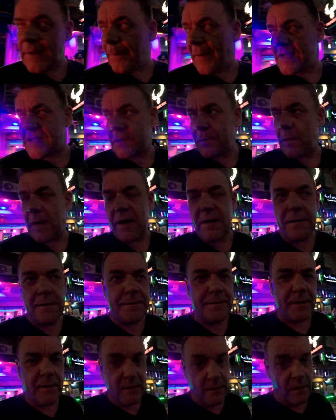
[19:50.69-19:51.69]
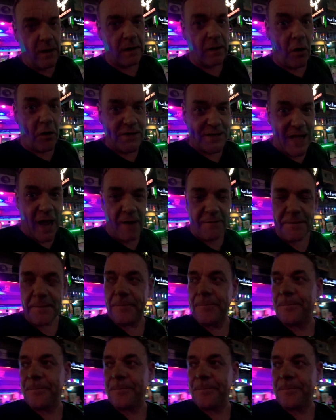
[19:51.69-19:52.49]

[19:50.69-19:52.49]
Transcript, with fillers: busy with a lot of stuff.